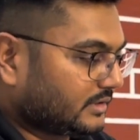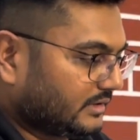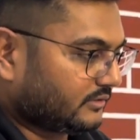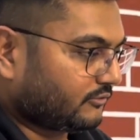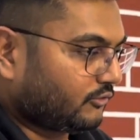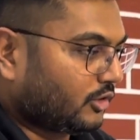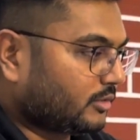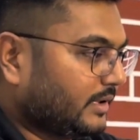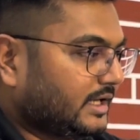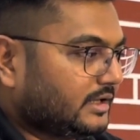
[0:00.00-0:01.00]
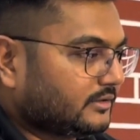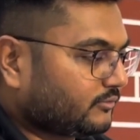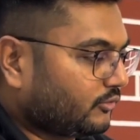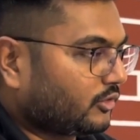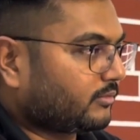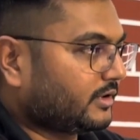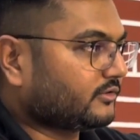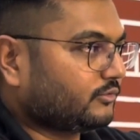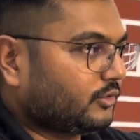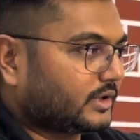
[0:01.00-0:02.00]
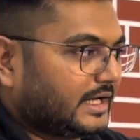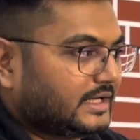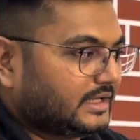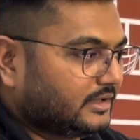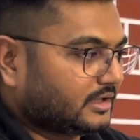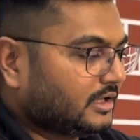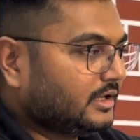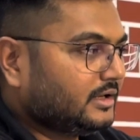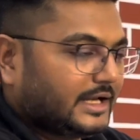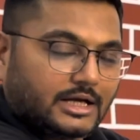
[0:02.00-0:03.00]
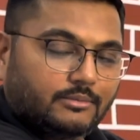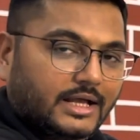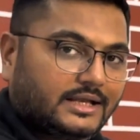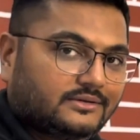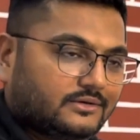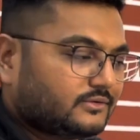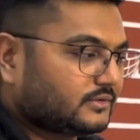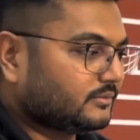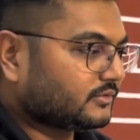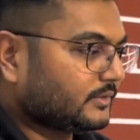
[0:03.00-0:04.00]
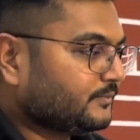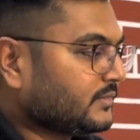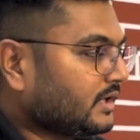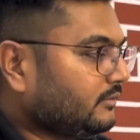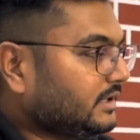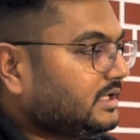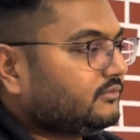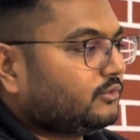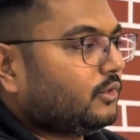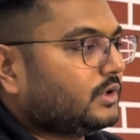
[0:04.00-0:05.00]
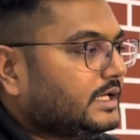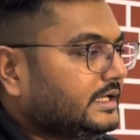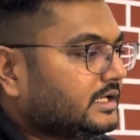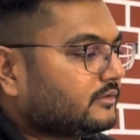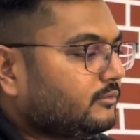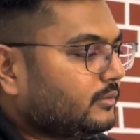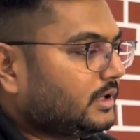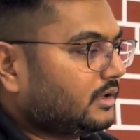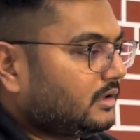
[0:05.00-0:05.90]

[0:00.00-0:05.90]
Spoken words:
These are 4 bearings, 4 plus 4 8 here, 8 bearing systems with the 4 linear